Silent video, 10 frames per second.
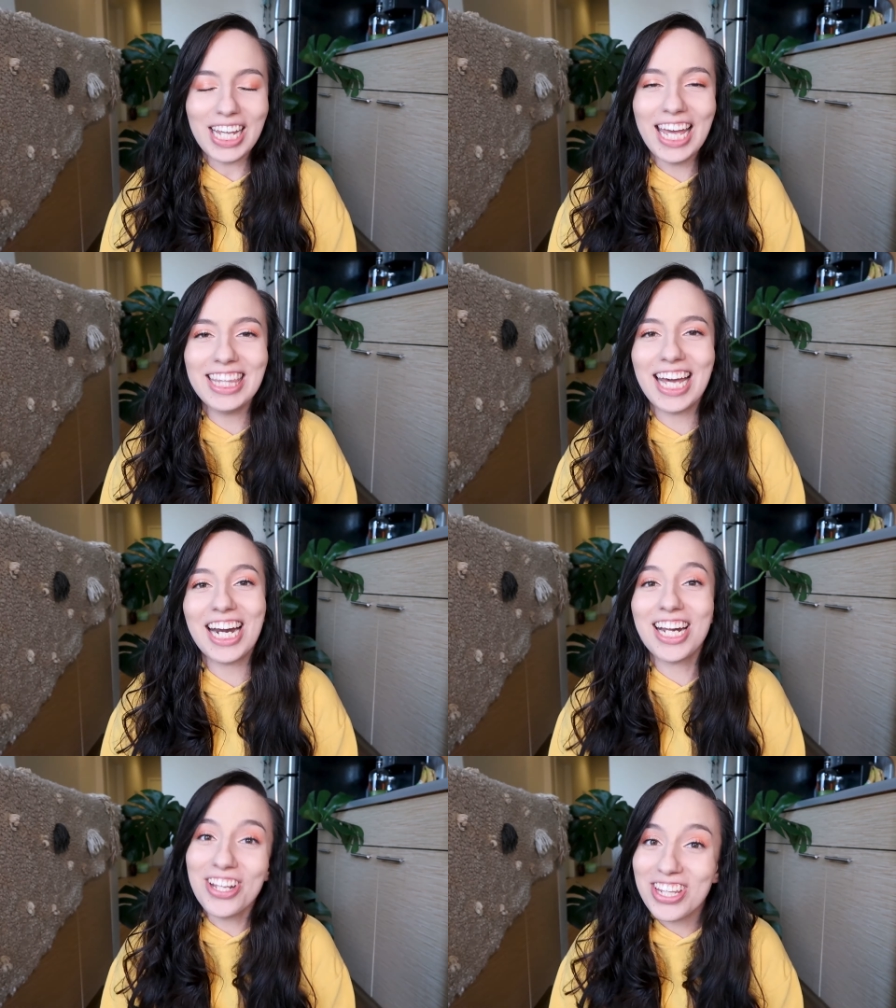And then
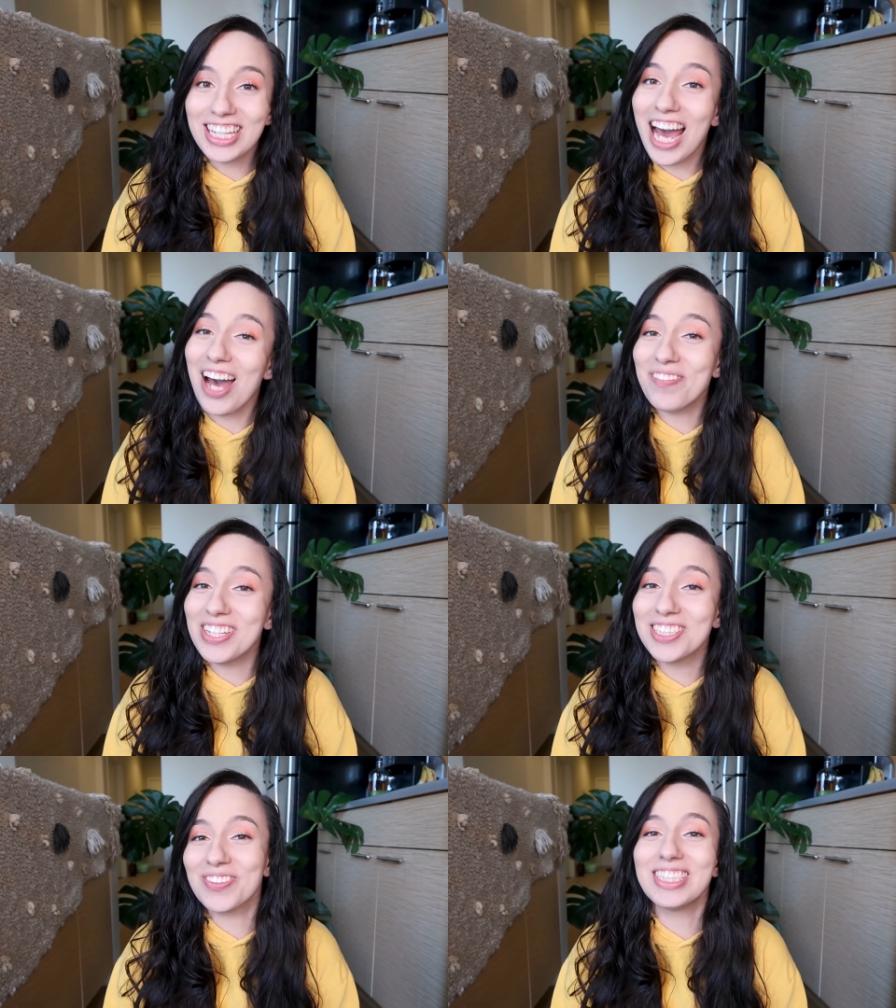another thing that
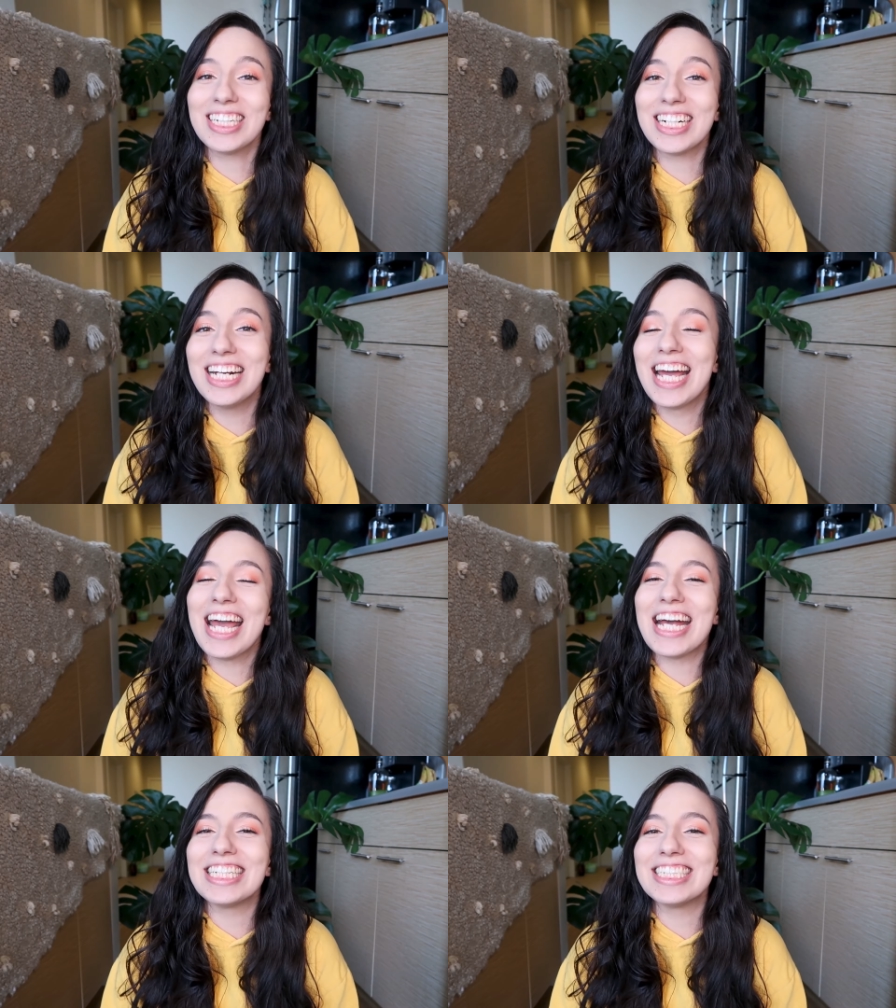happened this winter
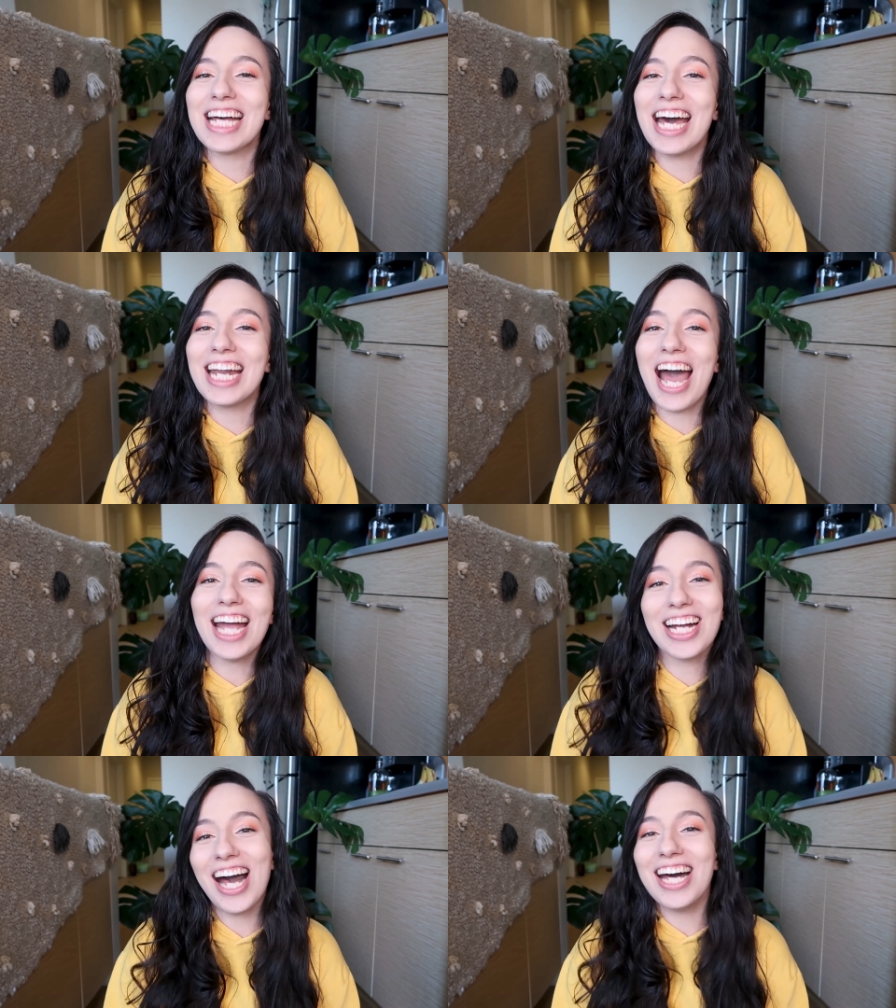is that
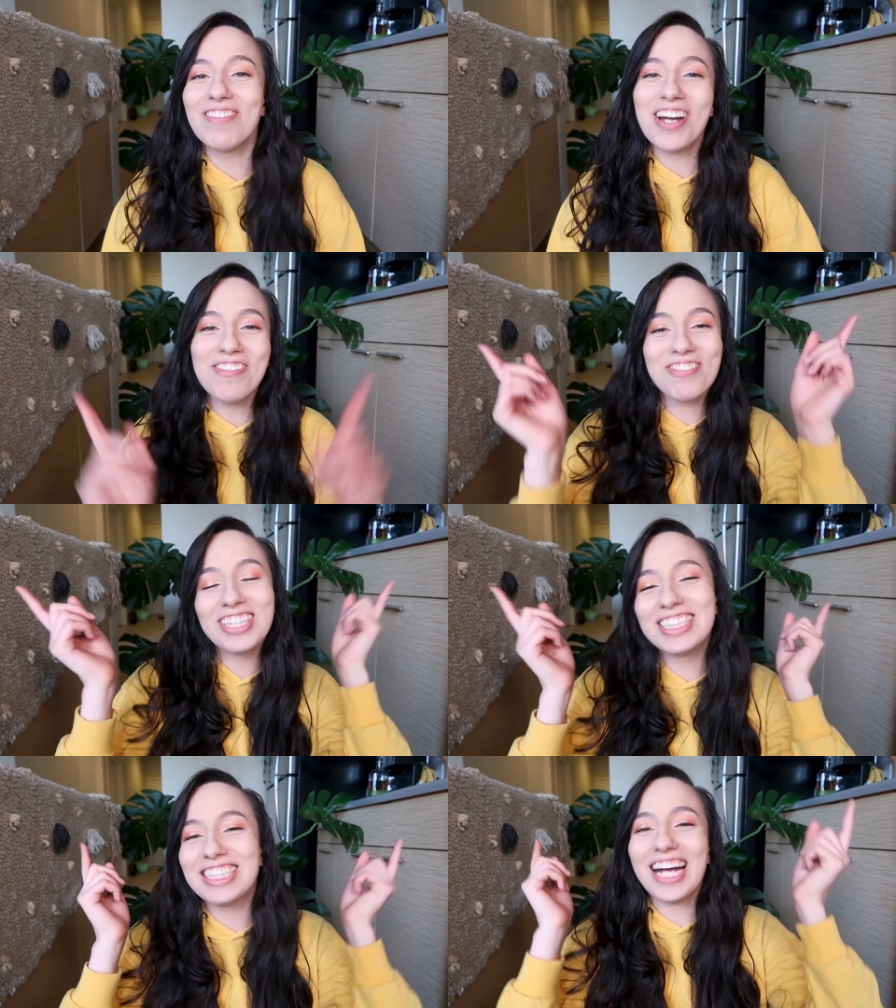I got my
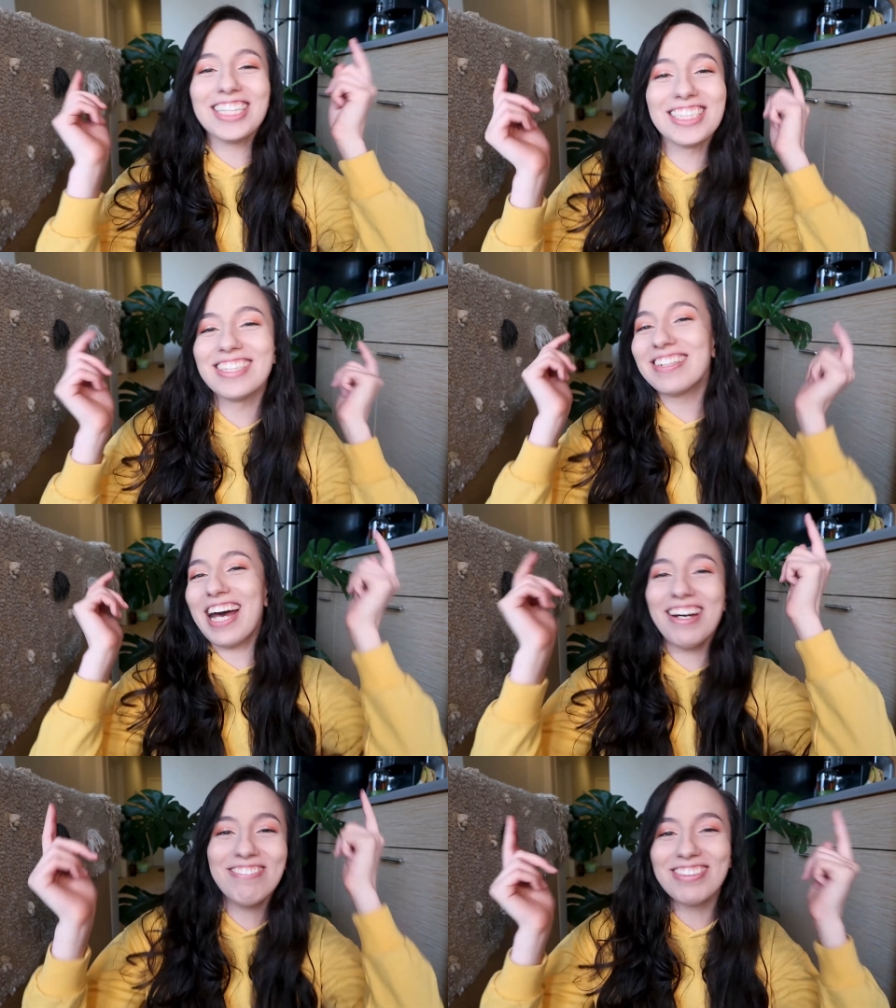first tattoo
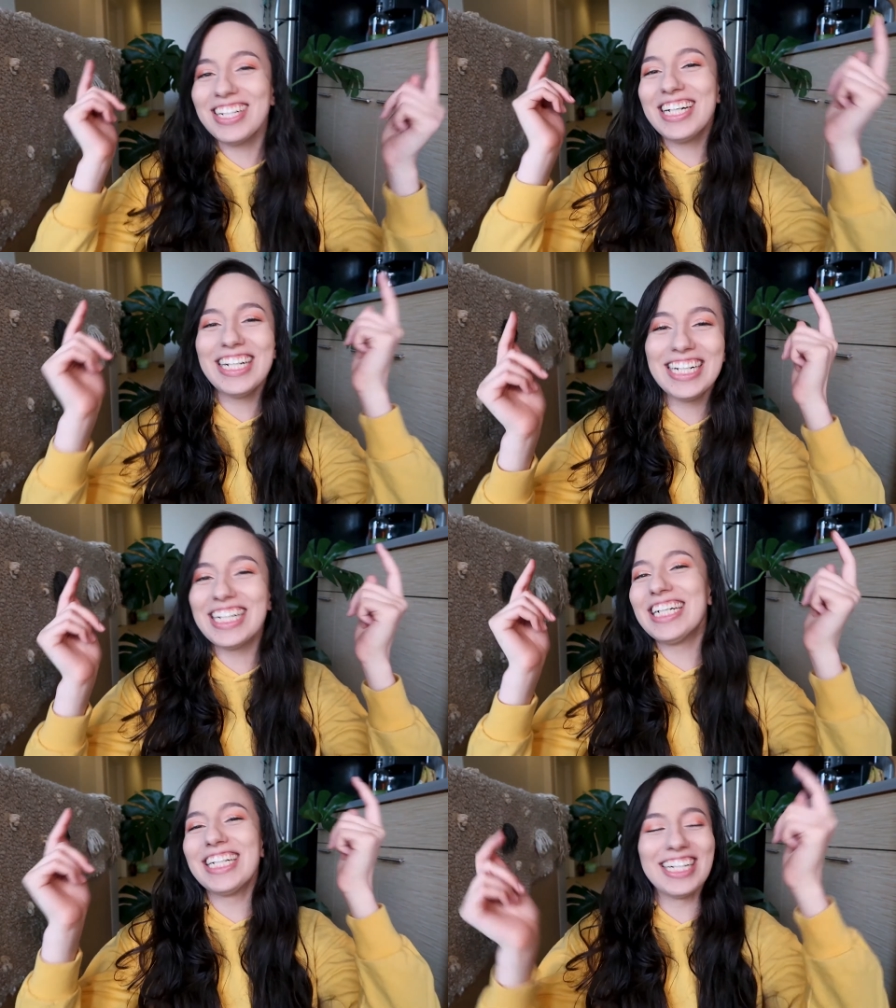
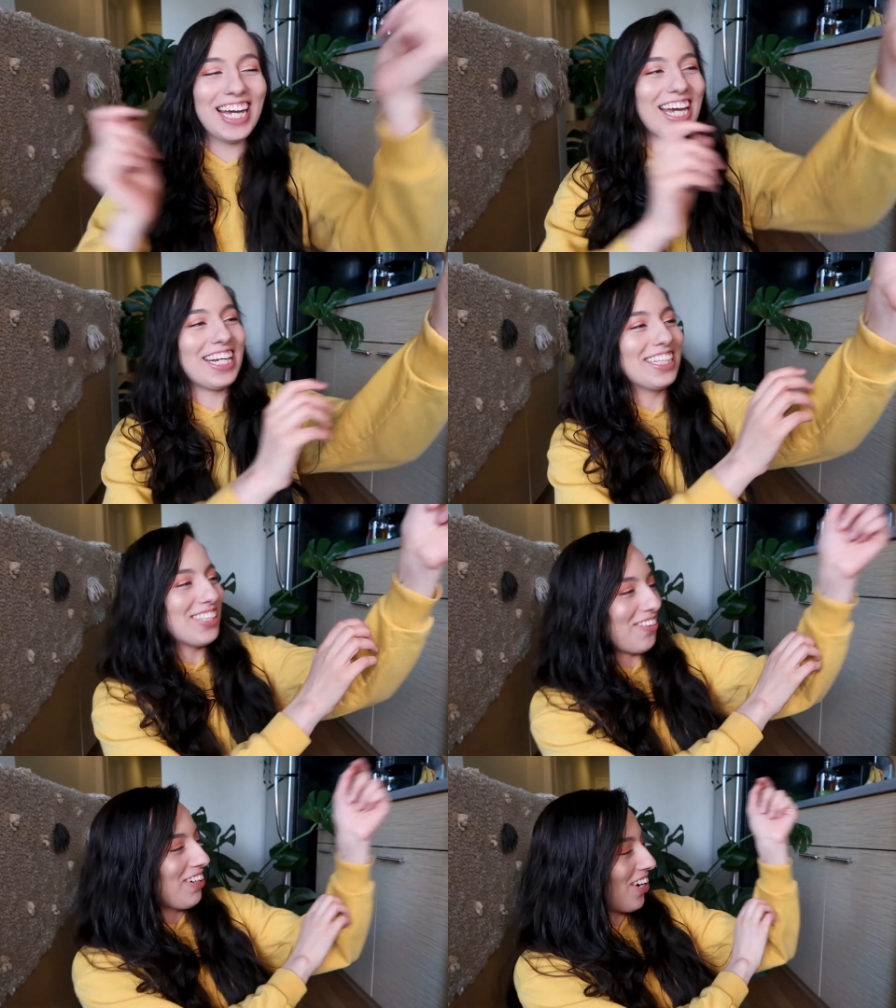ever, and it's
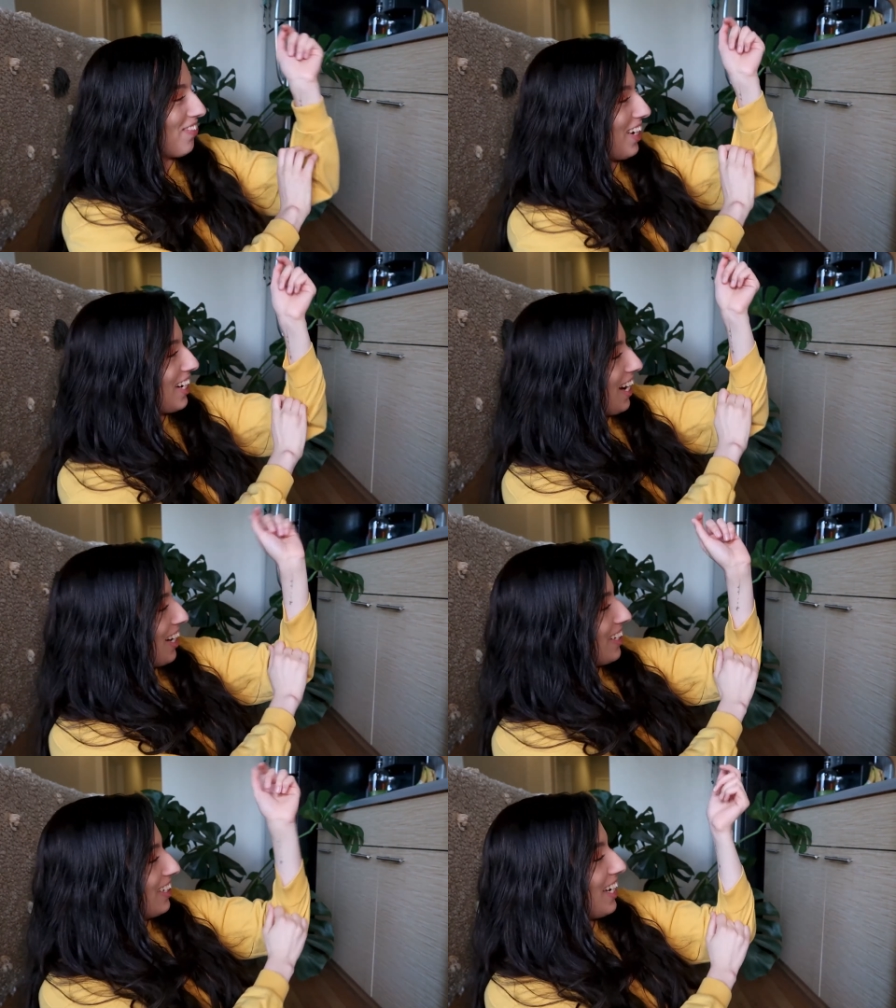on my arm right
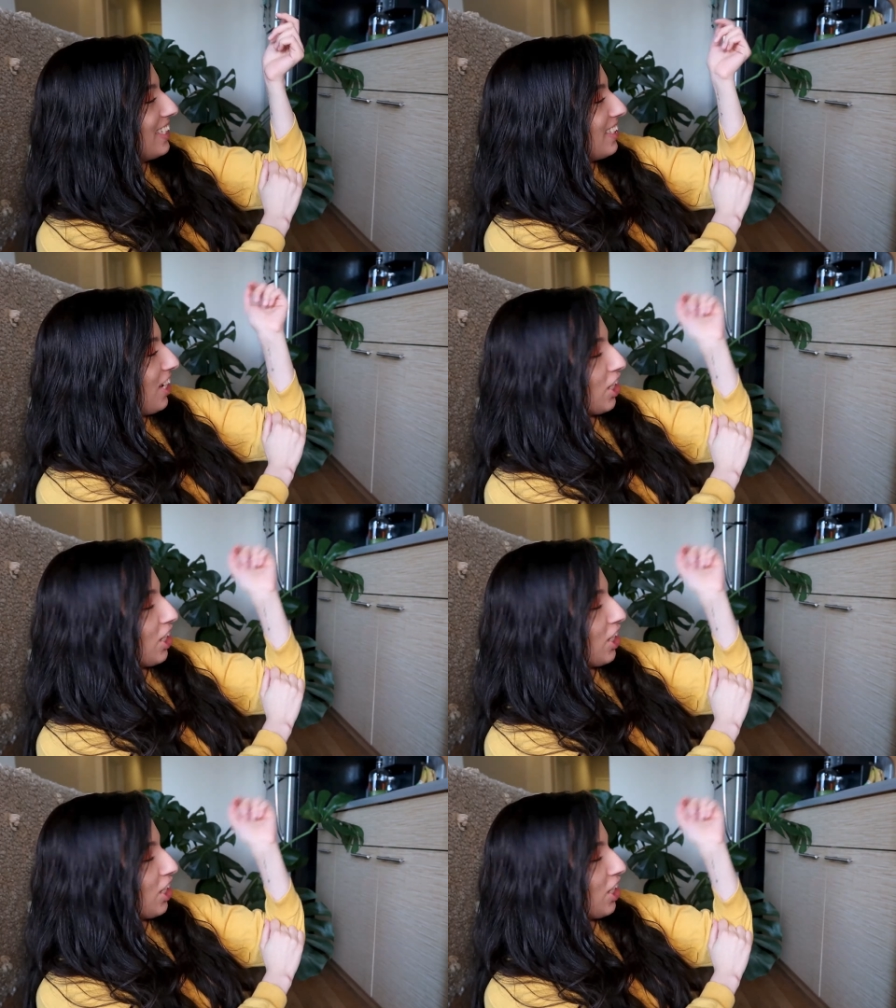now. It is